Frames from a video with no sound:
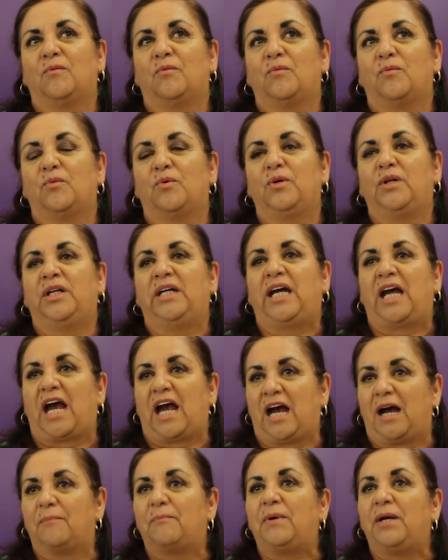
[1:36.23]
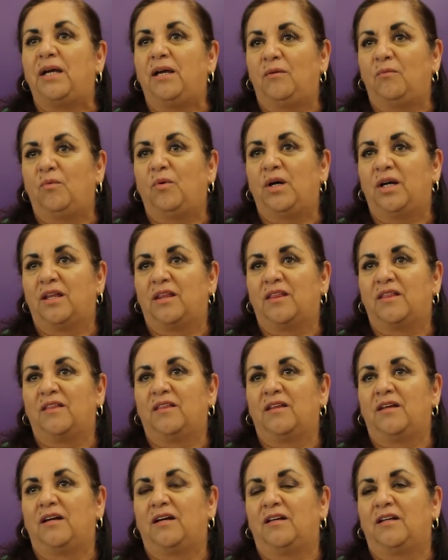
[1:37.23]
really happy with,
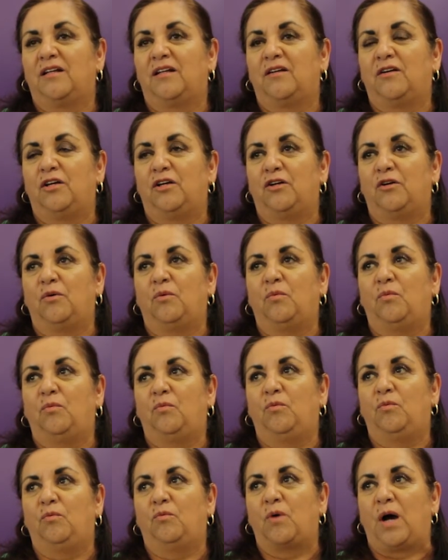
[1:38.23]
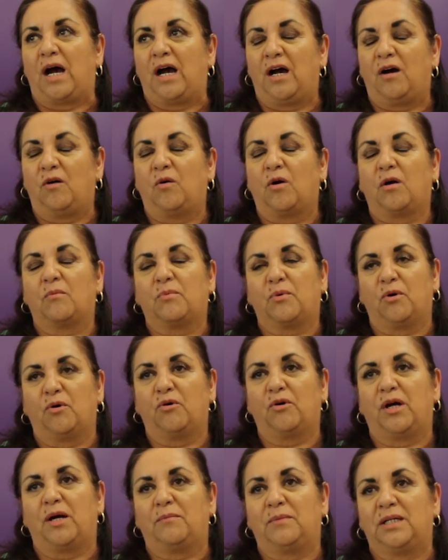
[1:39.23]
you know, how our
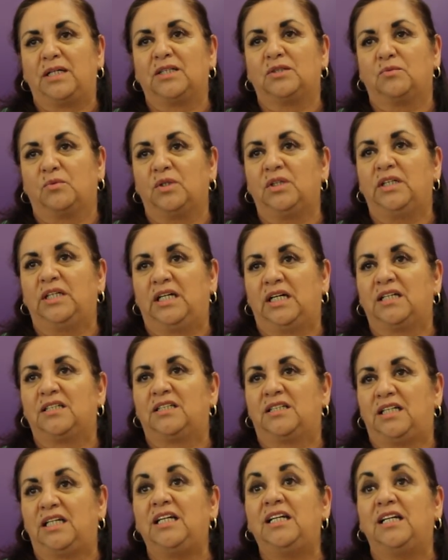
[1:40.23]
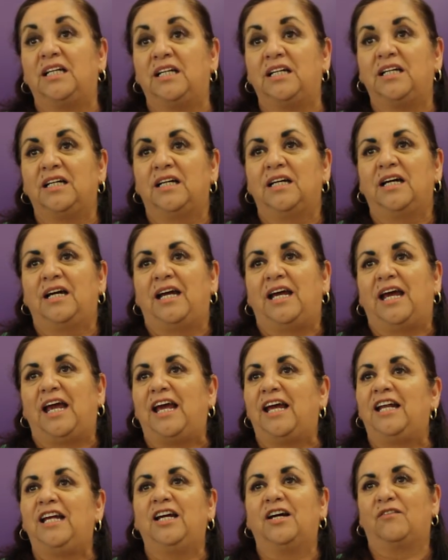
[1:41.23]
program has really exceeded
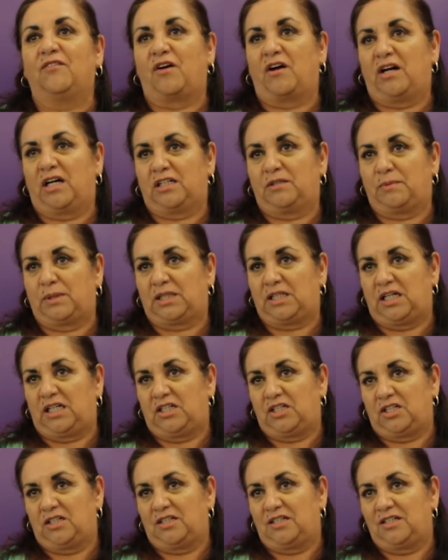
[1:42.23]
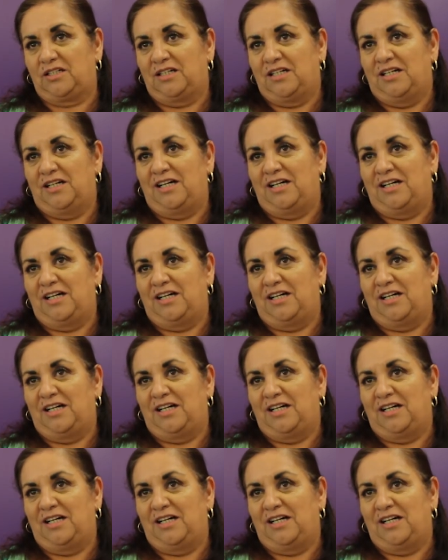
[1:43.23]
any of our expectations